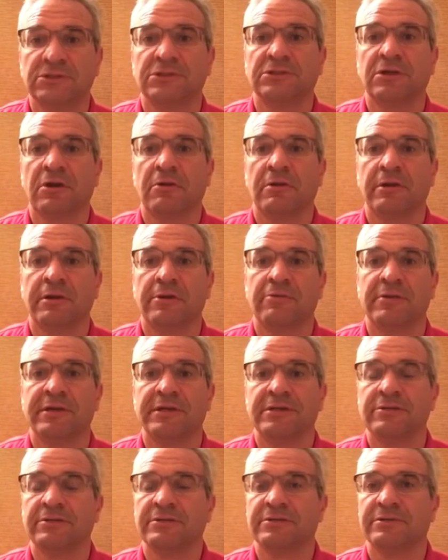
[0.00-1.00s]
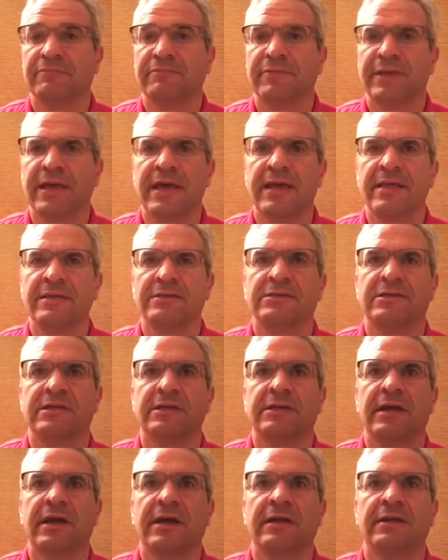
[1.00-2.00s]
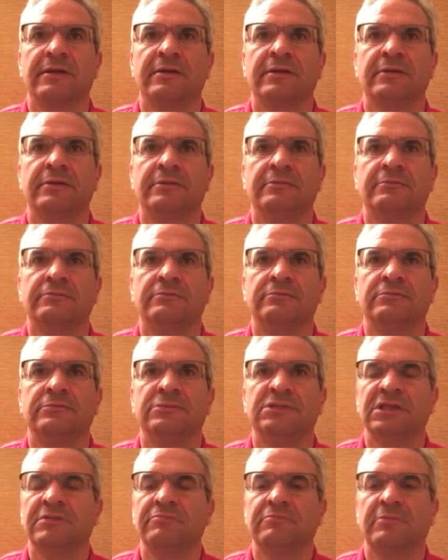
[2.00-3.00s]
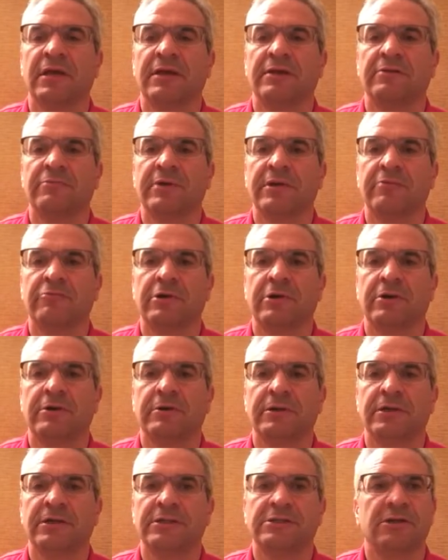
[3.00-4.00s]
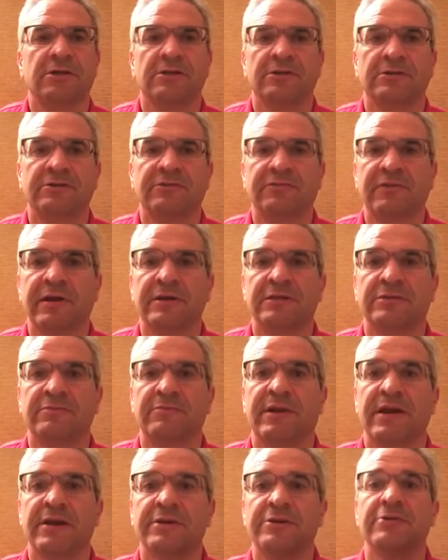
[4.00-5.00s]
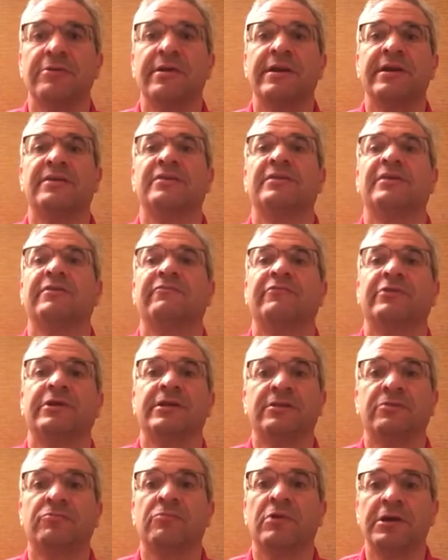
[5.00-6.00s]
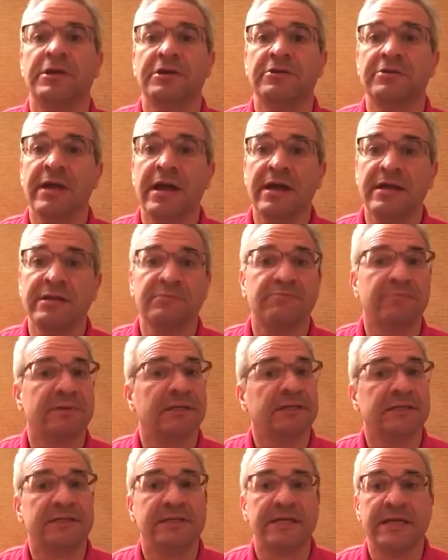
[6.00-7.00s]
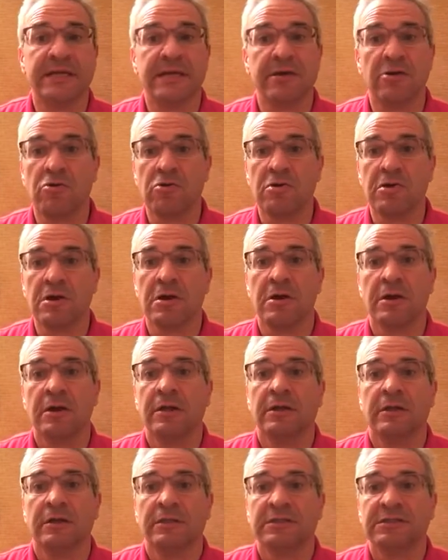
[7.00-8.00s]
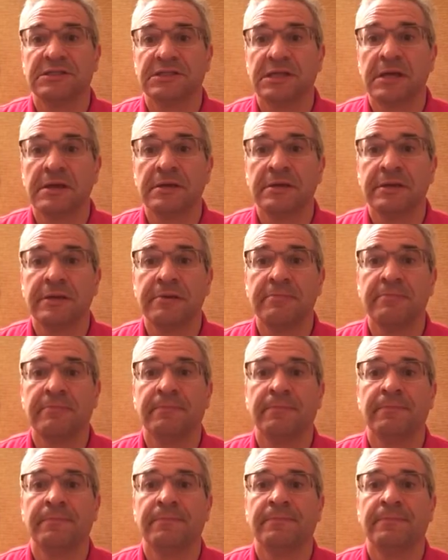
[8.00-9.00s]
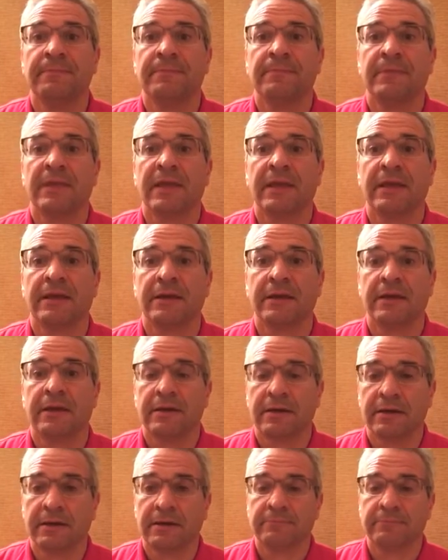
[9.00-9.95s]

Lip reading: sorry we took some paths that kind of seemed like we weren't each other's friends, but I'd do anything for either one of you guys, Billy T or the Stallion. And